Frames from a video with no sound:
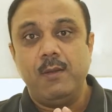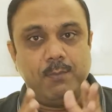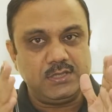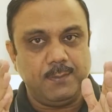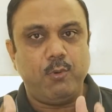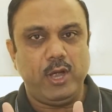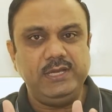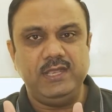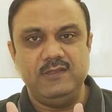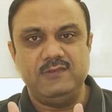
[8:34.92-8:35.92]
But the
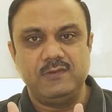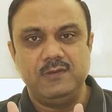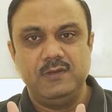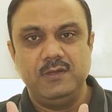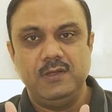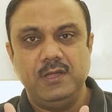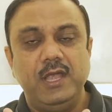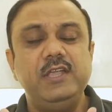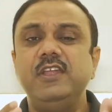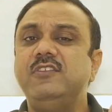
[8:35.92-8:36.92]
point is,
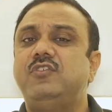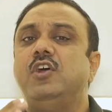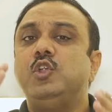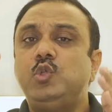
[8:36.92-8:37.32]
it is